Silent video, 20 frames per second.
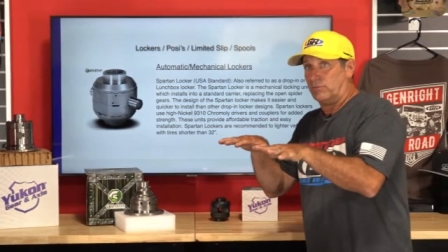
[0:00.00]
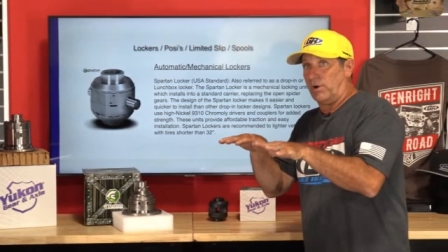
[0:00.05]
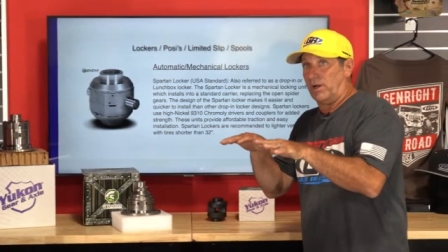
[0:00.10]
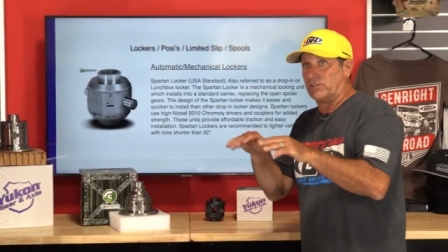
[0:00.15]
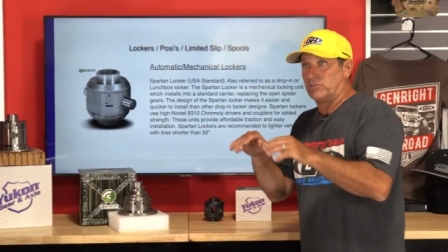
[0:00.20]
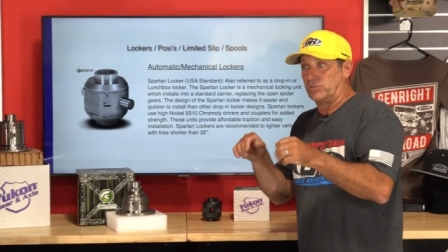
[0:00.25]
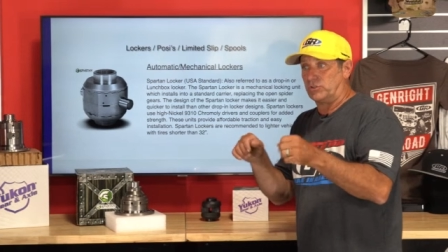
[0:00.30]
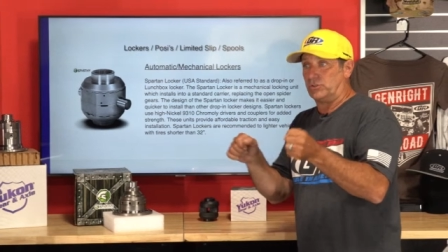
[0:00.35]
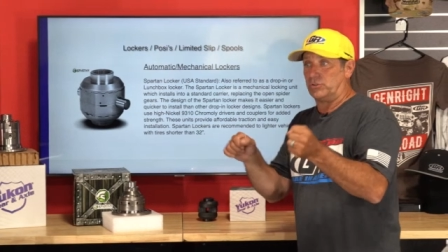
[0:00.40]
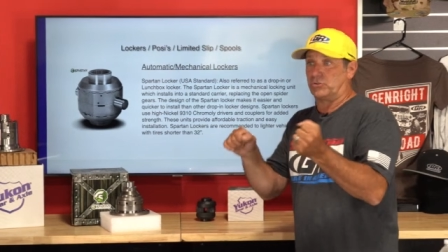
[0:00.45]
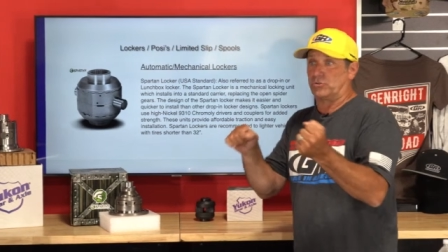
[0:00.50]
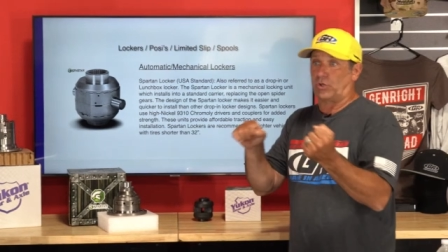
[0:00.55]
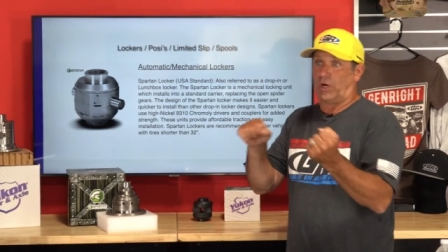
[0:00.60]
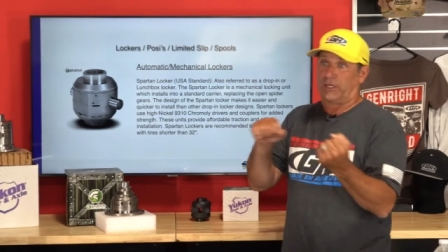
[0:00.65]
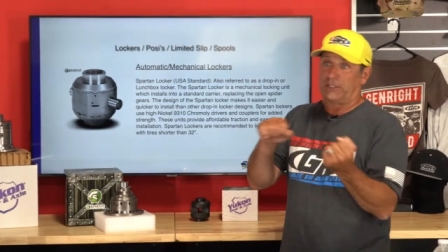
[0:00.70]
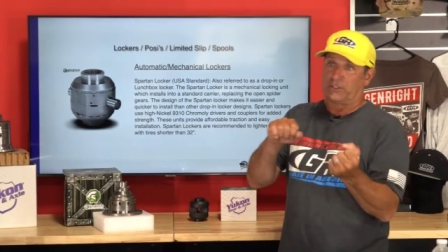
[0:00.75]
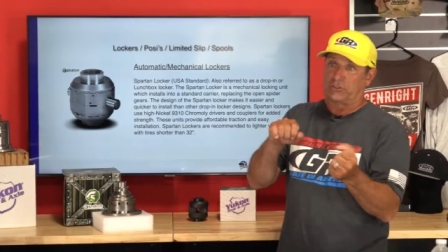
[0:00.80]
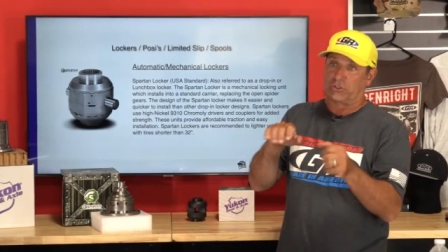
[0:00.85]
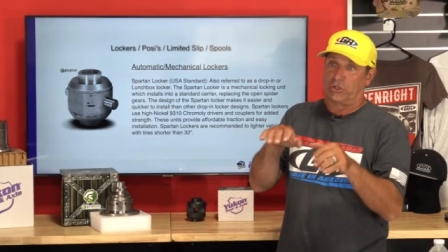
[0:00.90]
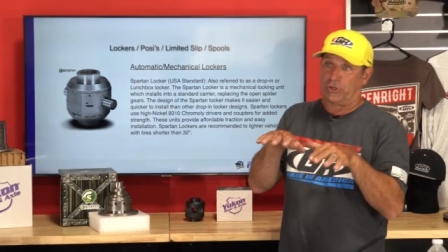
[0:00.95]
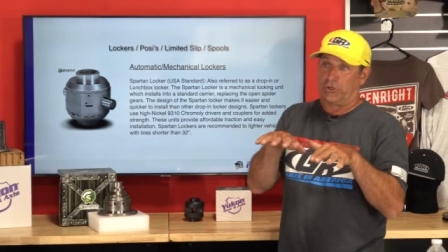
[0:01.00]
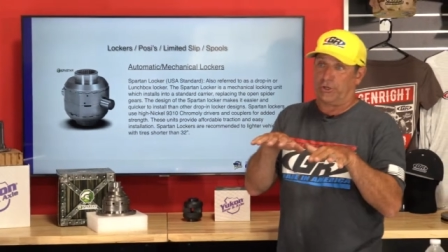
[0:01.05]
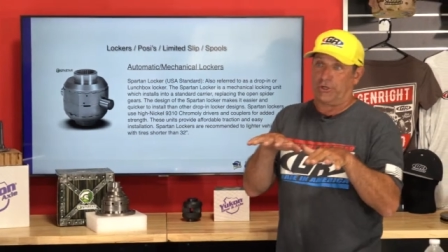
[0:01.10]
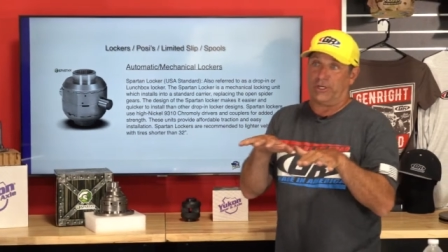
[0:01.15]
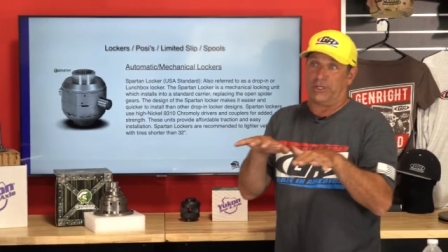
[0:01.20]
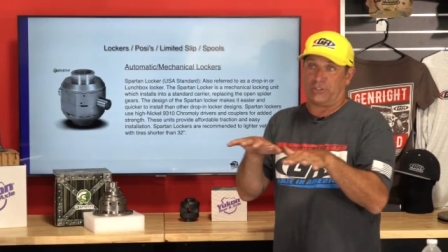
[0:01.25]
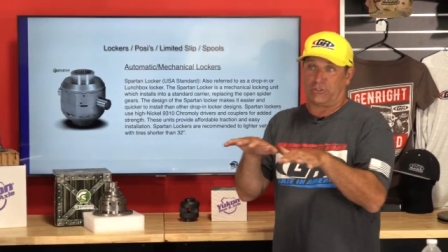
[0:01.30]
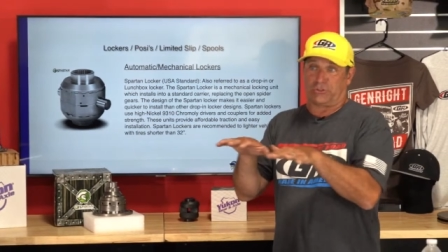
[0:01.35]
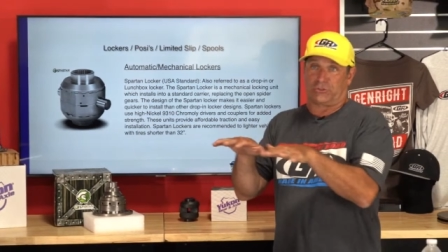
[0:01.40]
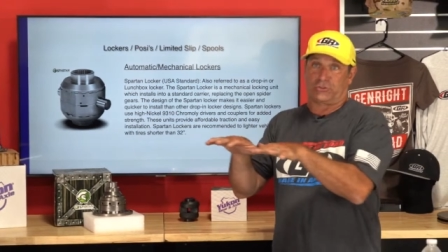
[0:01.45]
Right. So you're trying to turn
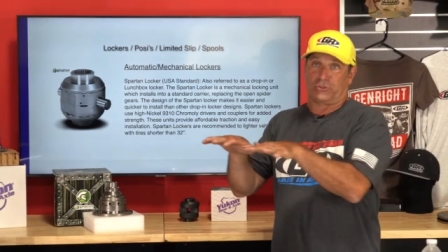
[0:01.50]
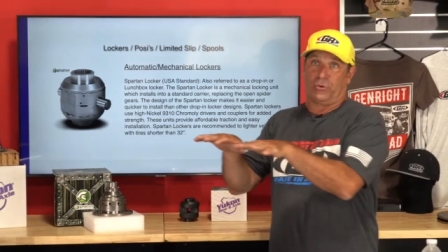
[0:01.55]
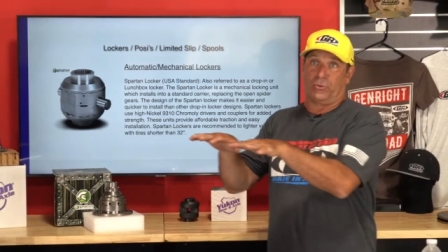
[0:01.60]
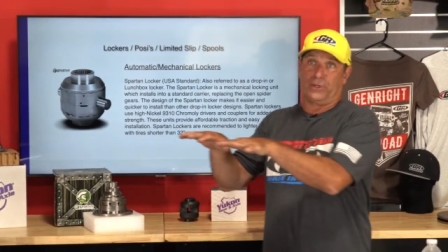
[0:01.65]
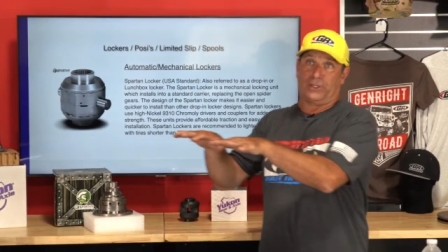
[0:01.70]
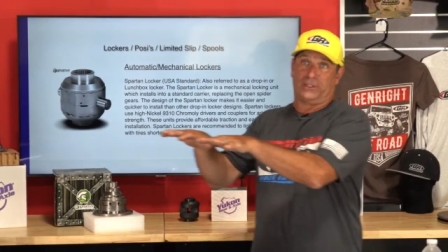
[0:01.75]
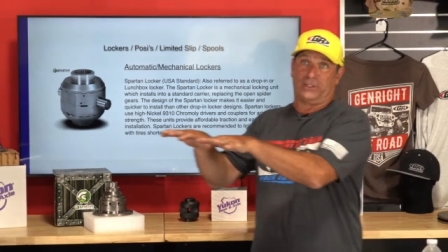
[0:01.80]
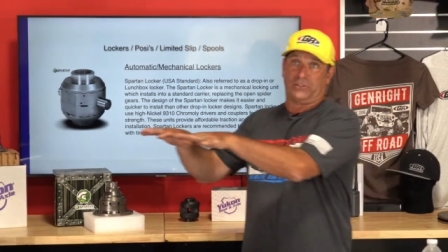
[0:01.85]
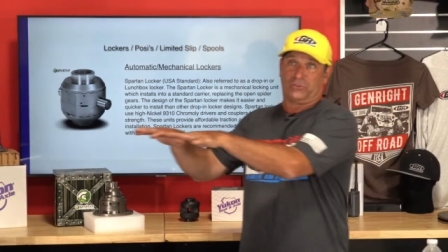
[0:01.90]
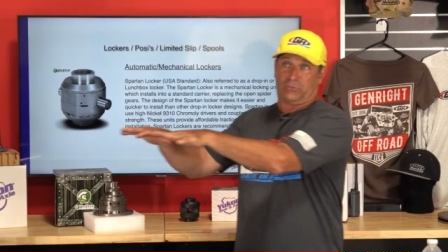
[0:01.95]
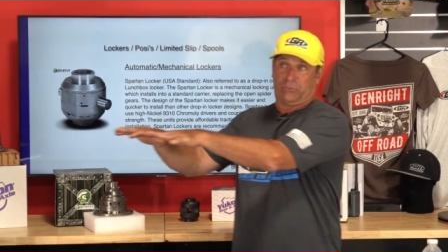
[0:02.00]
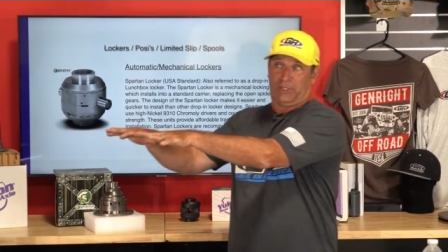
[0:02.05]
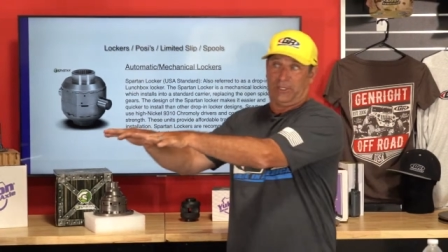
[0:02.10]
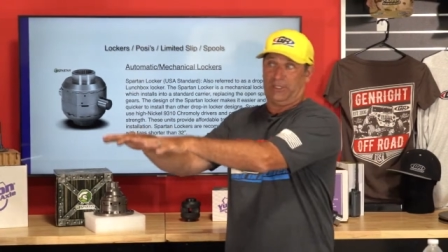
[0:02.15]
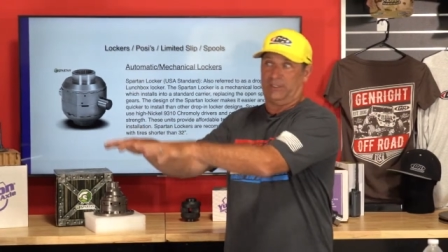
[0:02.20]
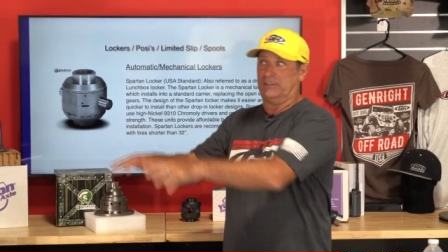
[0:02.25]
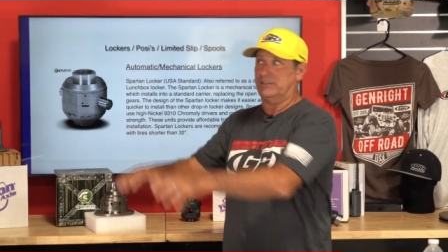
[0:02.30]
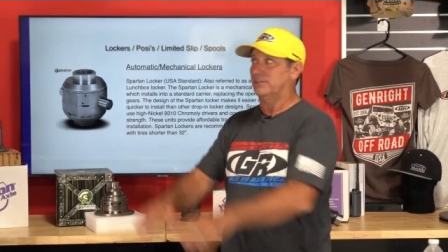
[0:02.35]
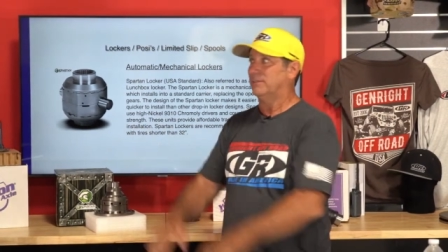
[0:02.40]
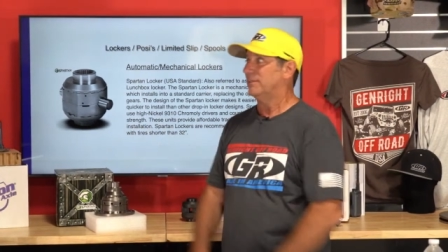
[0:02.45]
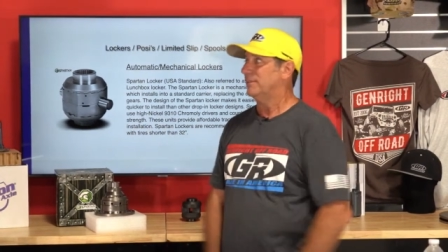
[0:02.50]
and it's just going this way.